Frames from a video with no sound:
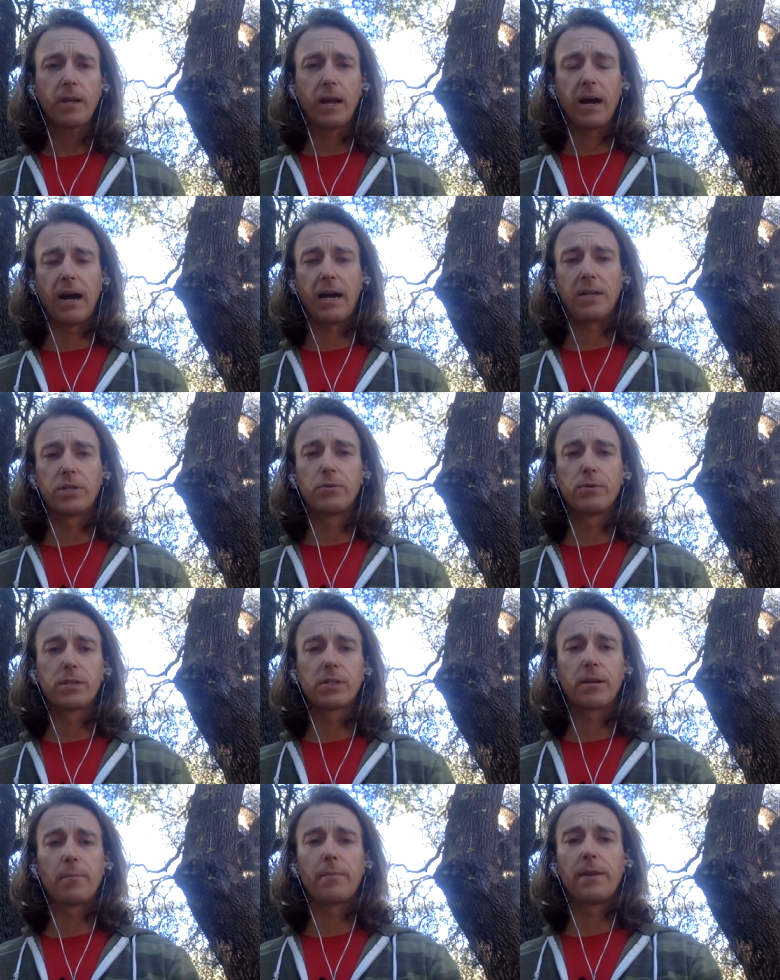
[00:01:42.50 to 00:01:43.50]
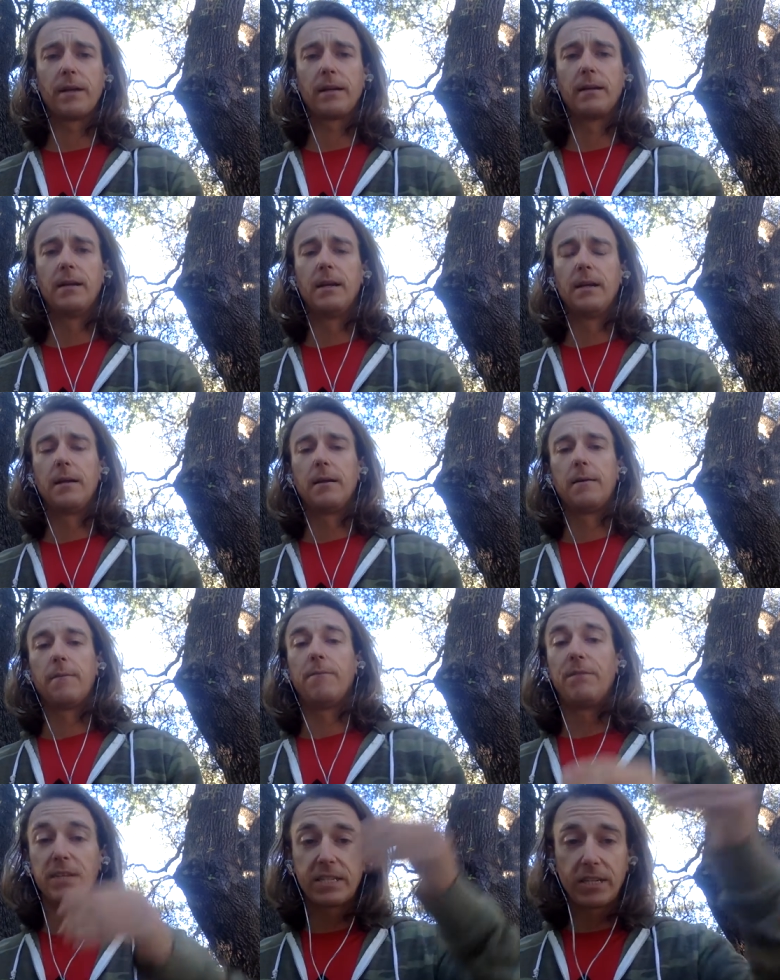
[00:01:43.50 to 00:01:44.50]
uh, doing something
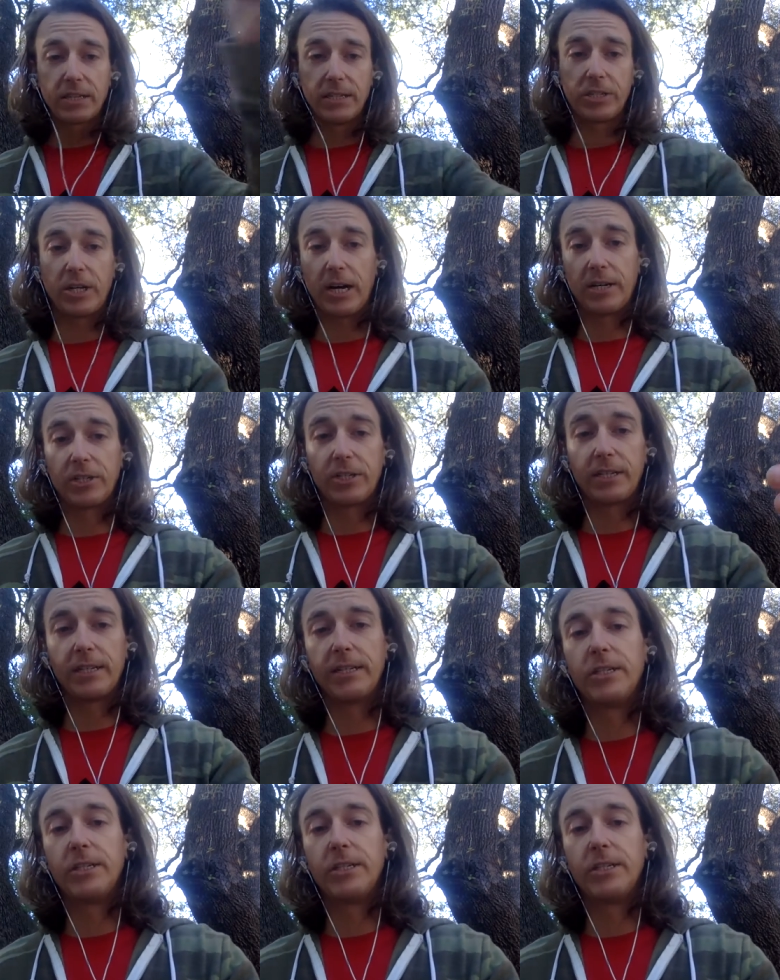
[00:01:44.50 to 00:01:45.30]
physically challenging